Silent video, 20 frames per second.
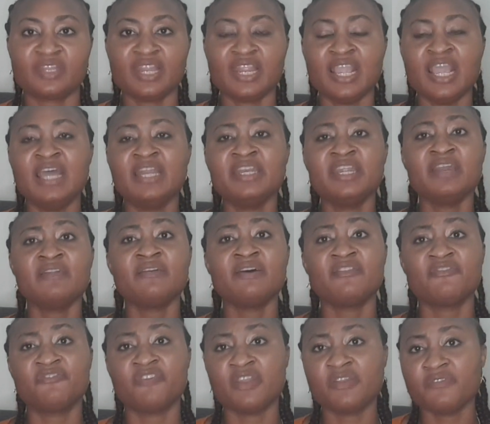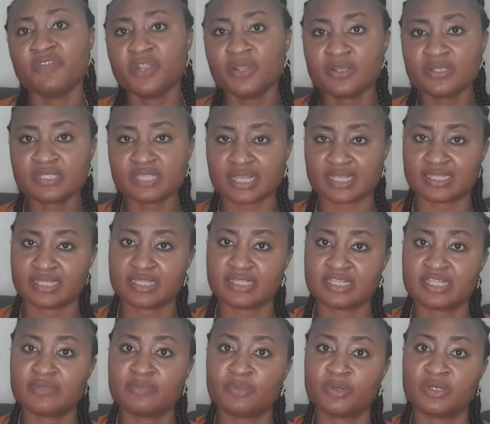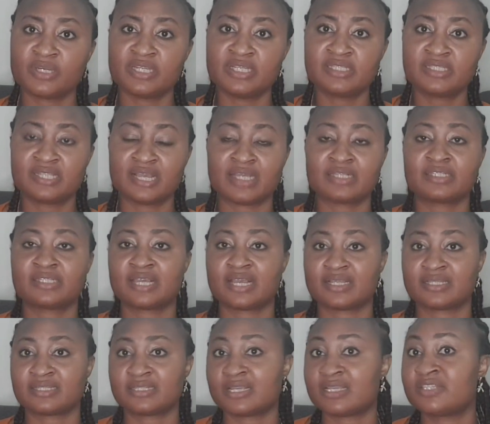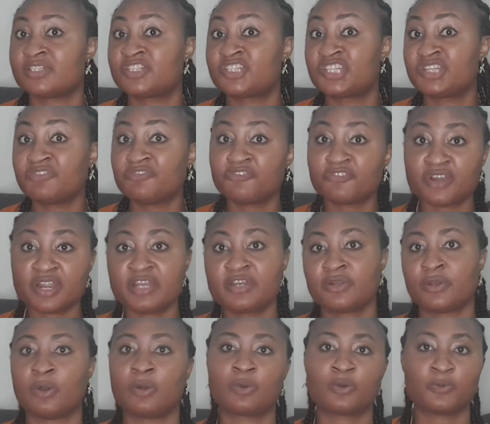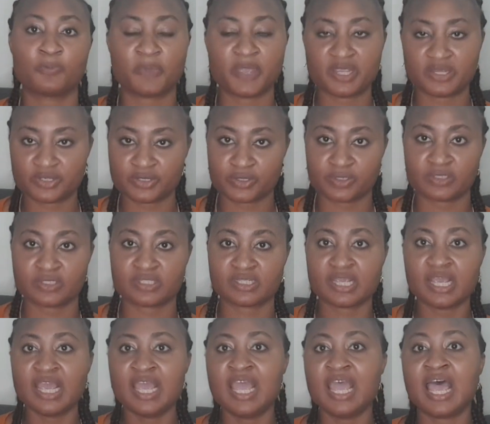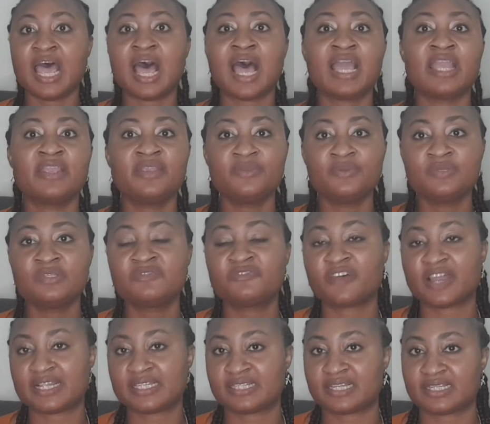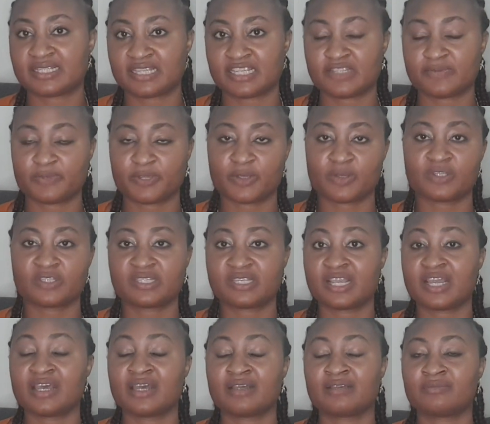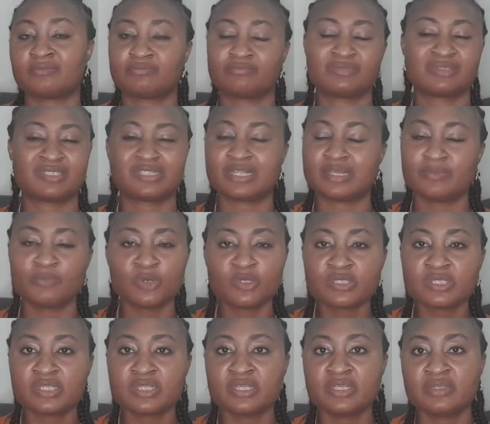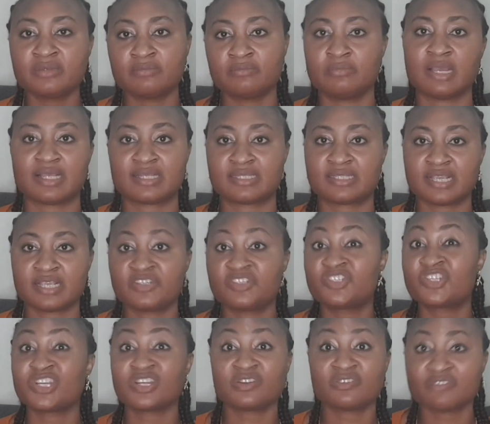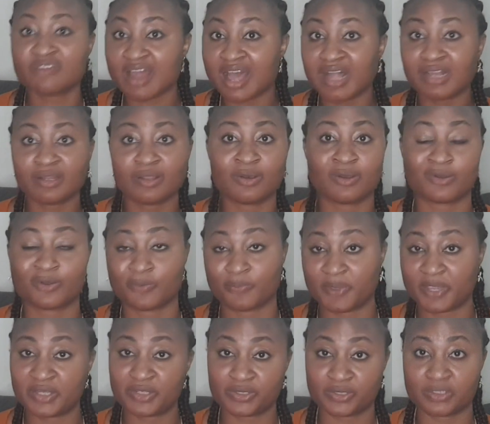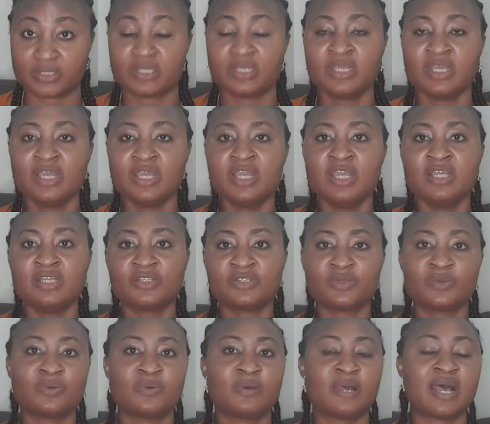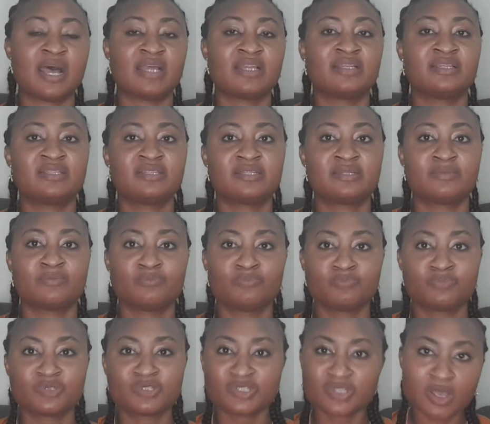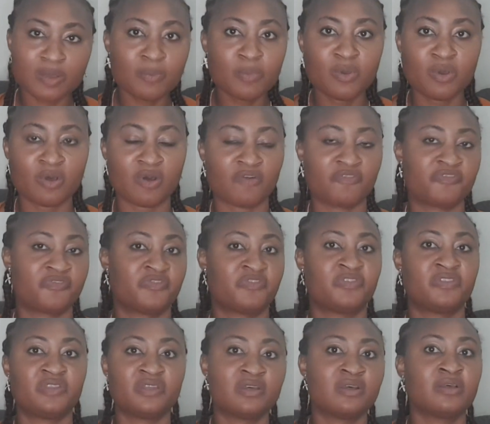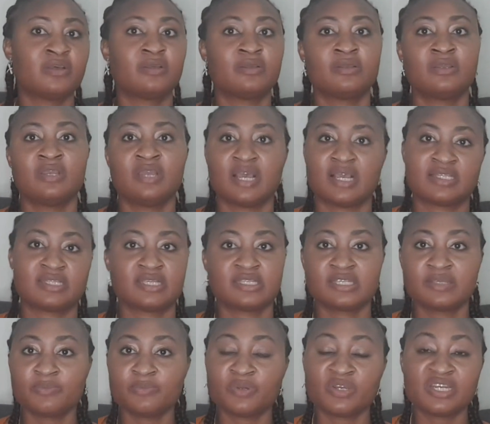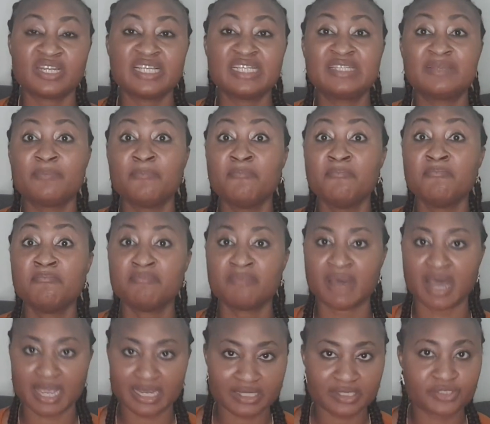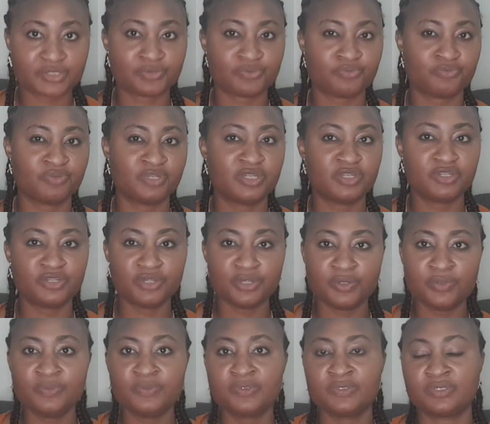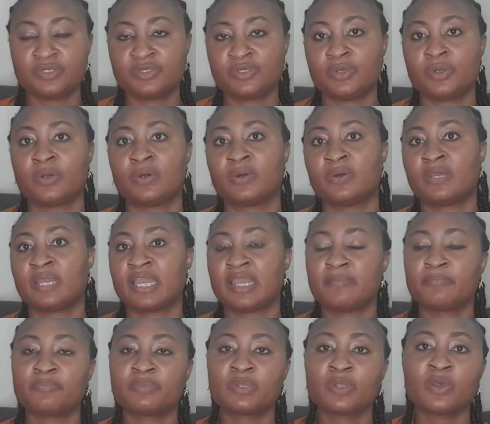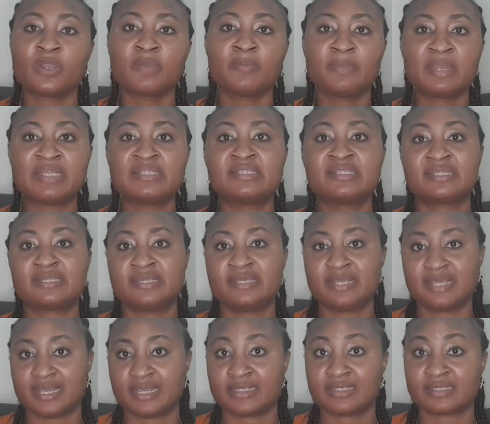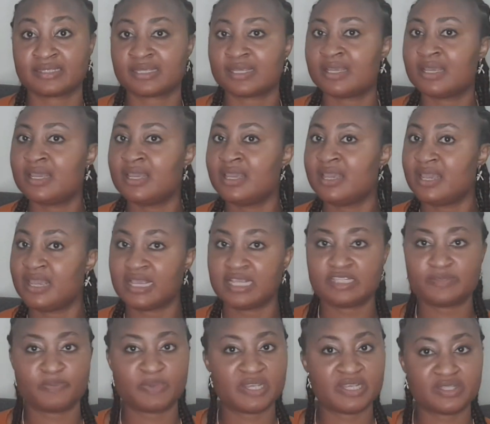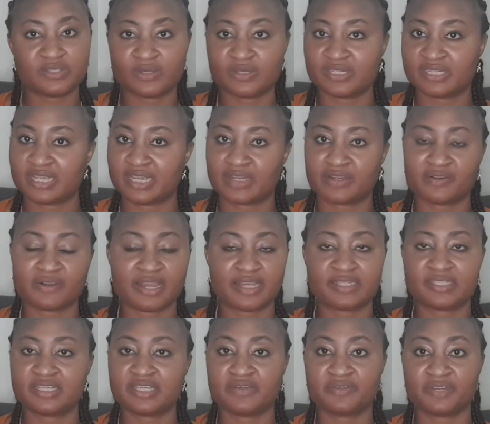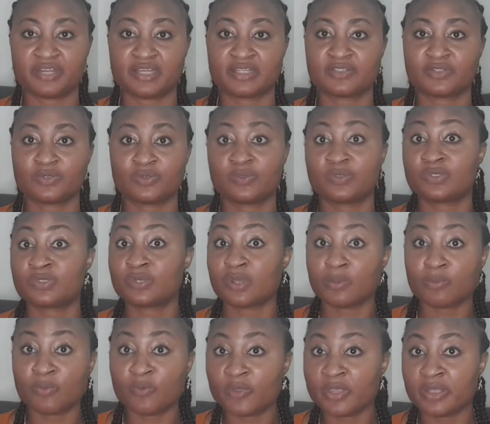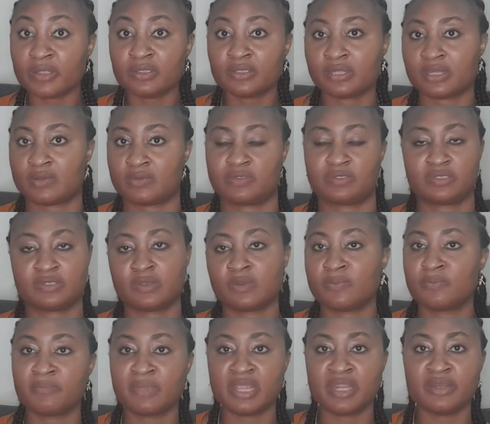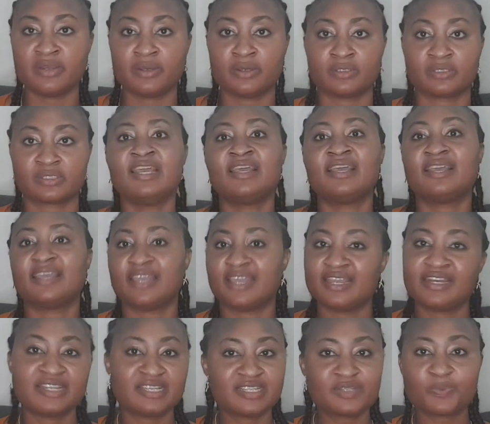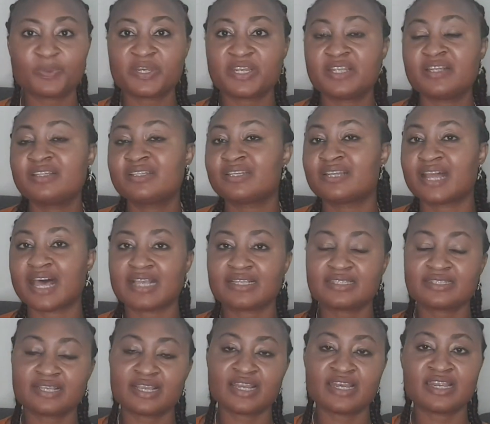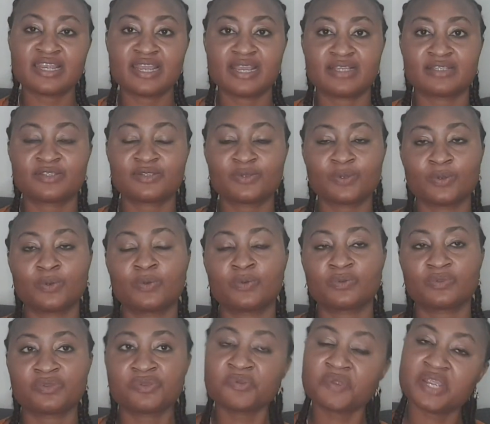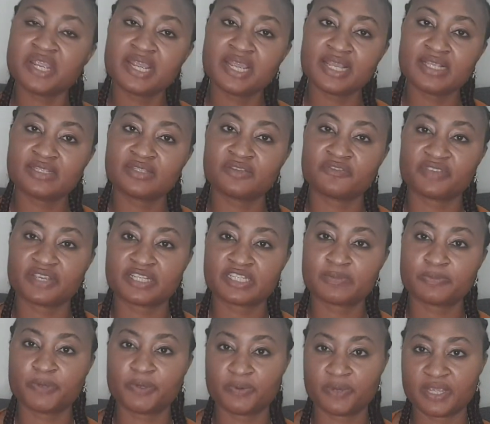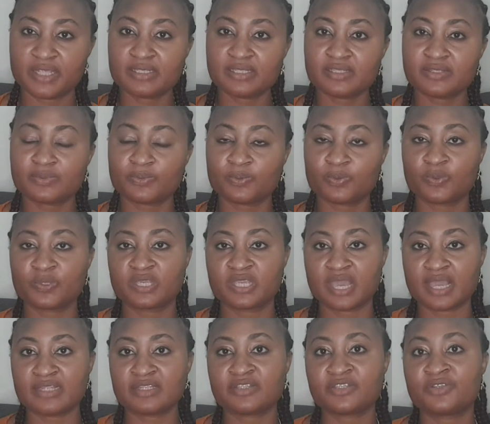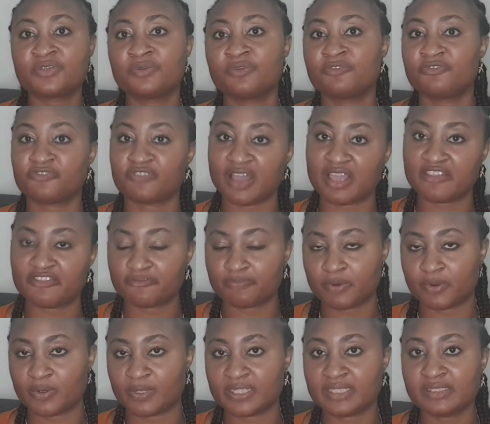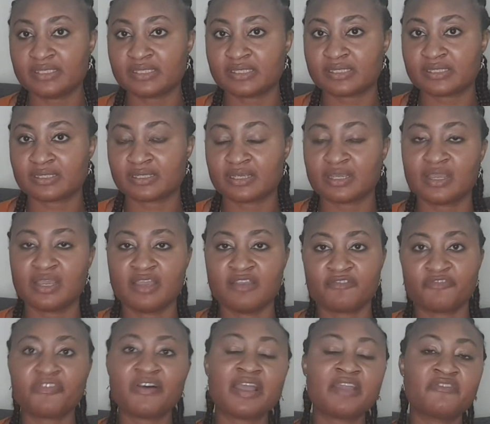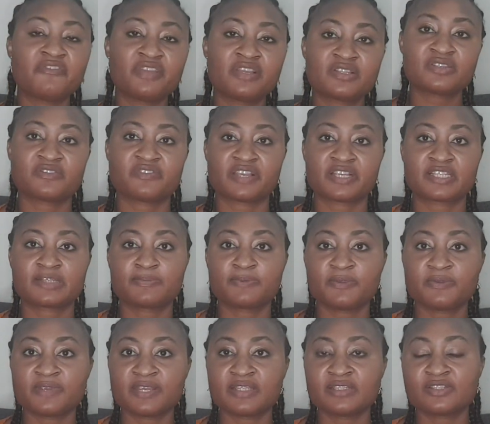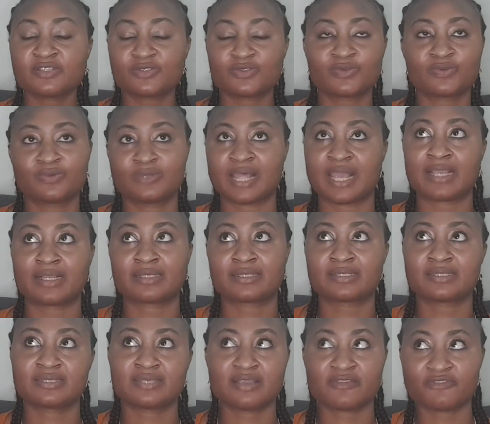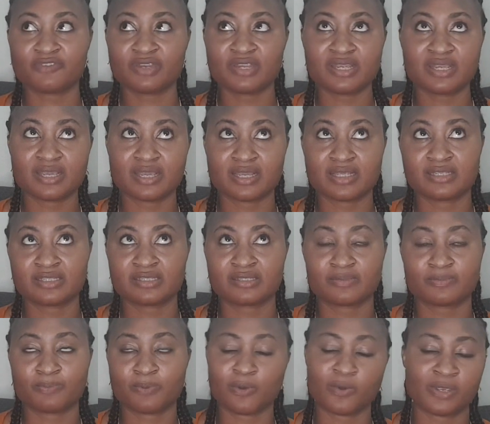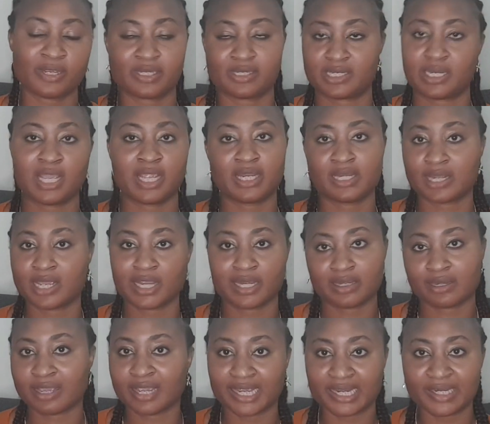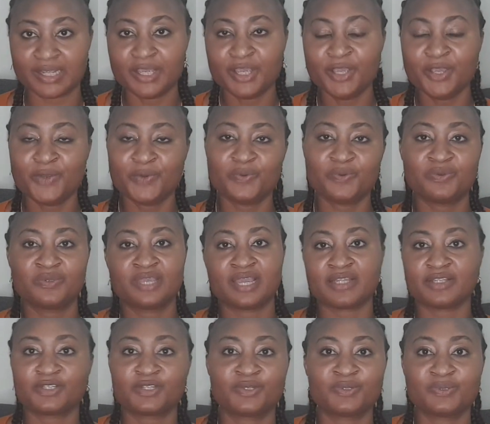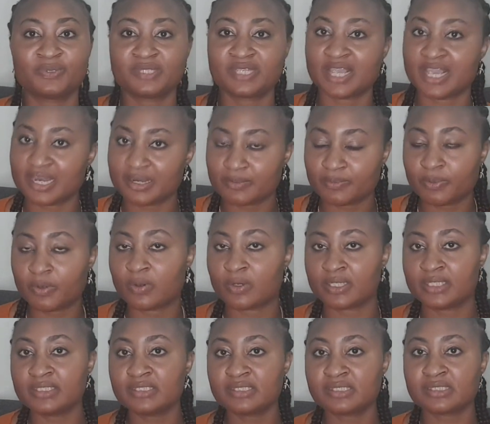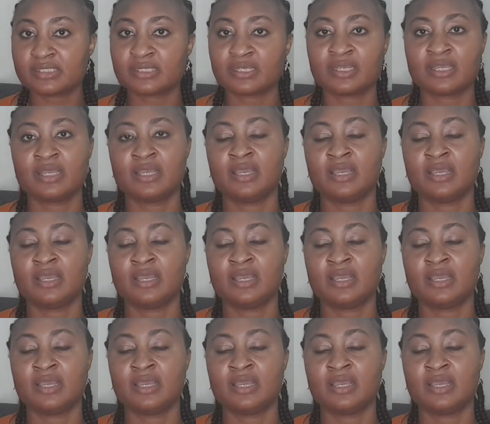And there are various assessing bodies that assess different occupations. I use VitaSays because they mostly assess general occupation. So, and some of the assessing bodies might reduce your employment years. It's based on their criteria. So some will or some may not. And it's within the last 10 years. So 3 years of experience will get you 5 points. 5 years of experience to like 7 years, 0.999 will get you 10 points.